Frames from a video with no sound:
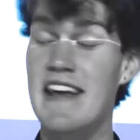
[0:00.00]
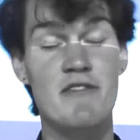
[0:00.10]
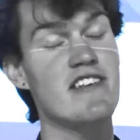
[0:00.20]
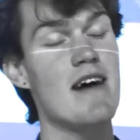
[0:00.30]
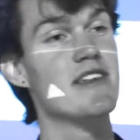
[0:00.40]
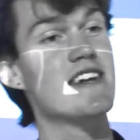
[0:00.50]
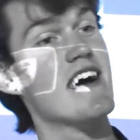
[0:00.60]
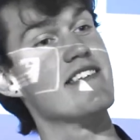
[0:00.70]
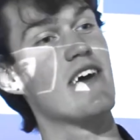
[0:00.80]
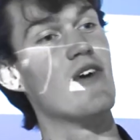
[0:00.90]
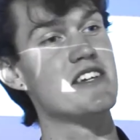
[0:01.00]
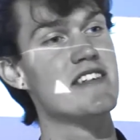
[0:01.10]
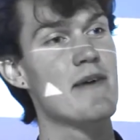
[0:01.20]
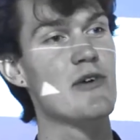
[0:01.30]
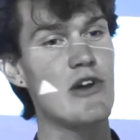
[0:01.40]
every time I did ask that question,
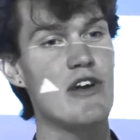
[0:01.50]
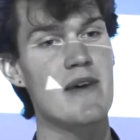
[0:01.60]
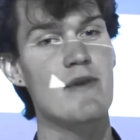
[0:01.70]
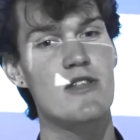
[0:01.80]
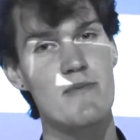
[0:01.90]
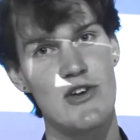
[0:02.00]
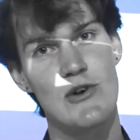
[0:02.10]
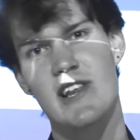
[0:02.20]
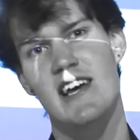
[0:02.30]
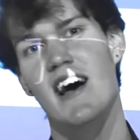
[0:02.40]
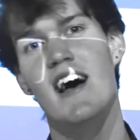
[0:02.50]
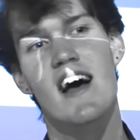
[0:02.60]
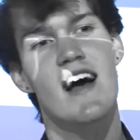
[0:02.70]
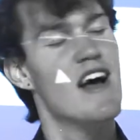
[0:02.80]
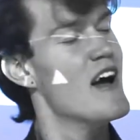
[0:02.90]
they would look at me with a peculiar
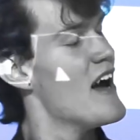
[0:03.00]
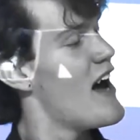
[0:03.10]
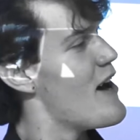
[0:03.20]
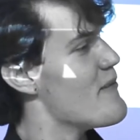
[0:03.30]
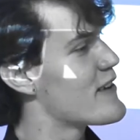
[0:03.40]
um,